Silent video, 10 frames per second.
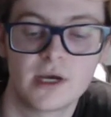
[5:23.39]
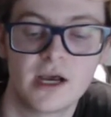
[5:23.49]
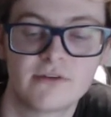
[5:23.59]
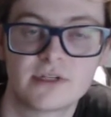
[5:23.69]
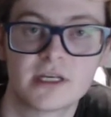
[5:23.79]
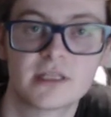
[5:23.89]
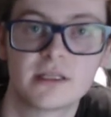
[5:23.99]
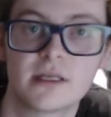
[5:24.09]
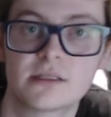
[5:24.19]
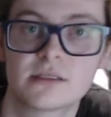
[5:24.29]
You have to get
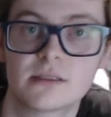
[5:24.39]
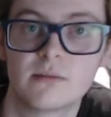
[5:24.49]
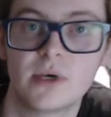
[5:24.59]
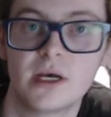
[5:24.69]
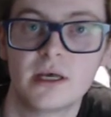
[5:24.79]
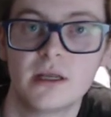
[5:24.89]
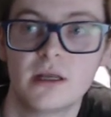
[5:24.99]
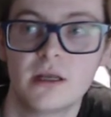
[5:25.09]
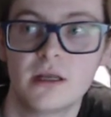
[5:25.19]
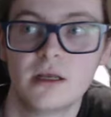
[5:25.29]
this. But,